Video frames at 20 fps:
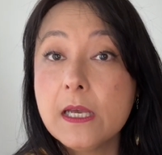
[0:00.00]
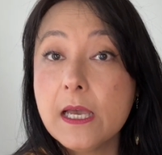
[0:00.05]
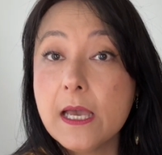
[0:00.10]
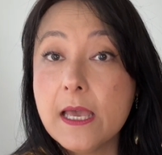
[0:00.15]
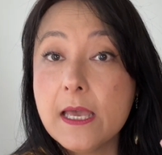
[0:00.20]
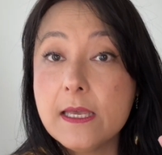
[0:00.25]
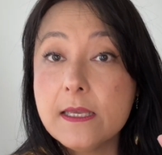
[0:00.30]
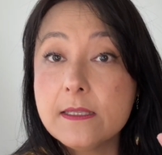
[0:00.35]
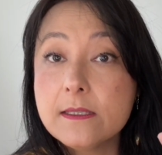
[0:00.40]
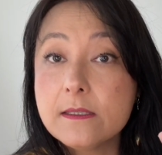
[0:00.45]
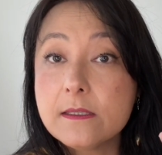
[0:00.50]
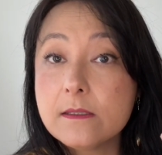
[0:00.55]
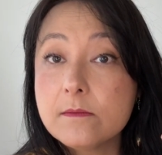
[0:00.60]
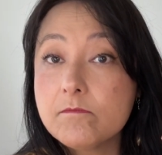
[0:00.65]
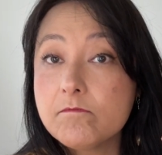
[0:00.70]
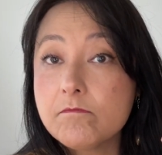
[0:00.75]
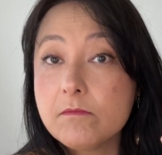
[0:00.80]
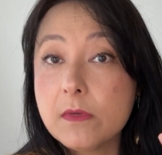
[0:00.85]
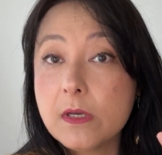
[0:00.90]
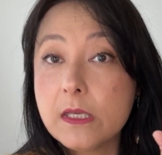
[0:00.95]
and
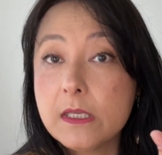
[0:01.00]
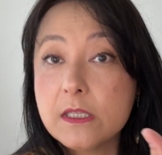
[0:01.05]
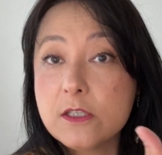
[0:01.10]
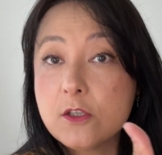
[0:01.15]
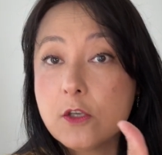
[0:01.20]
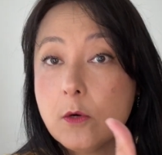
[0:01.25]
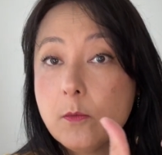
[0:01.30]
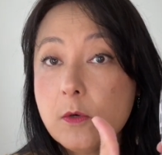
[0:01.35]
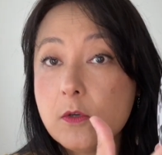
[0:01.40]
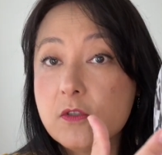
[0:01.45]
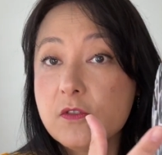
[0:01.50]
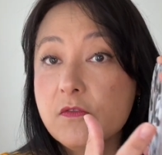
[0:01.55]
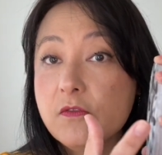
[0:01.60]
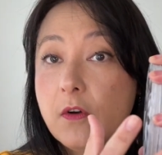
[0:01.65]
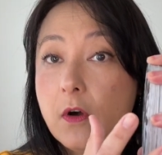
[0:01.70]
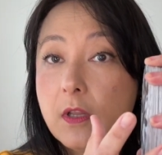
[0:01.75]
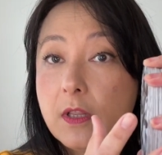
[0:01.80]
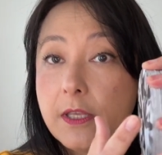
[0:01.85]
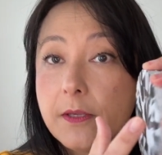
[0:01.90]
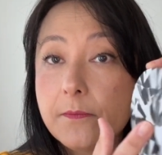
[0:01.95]
it's almost
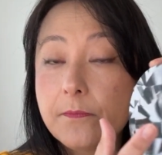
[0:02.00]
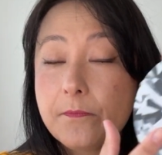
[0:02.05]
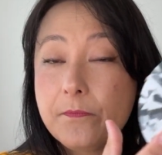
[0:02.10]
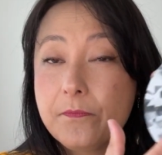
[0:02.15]
falling.